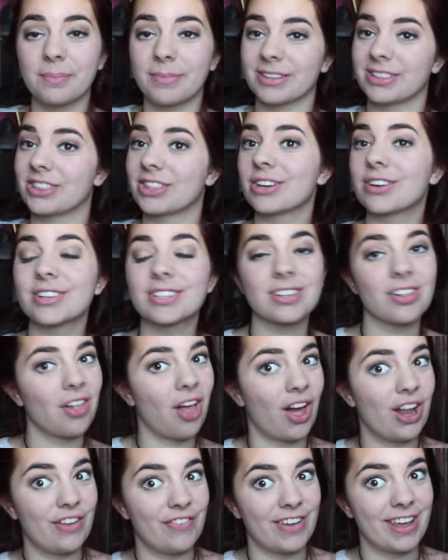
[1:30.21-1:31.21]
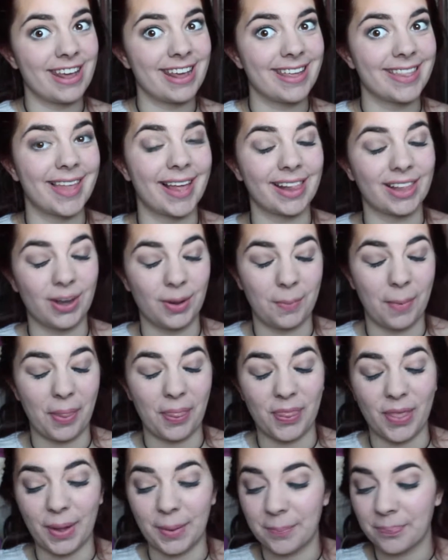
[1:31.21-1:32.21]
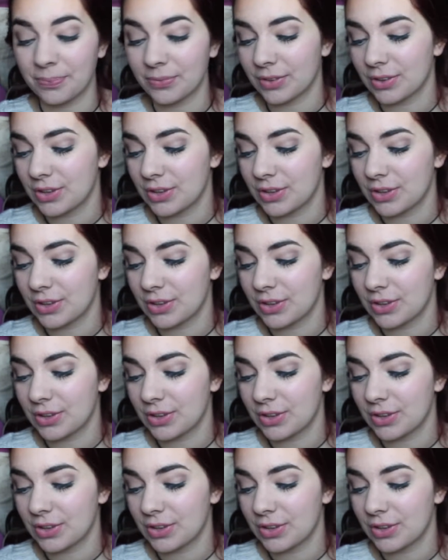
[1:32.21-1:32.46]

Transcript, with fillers: but there's a lot of it in that little bun thing.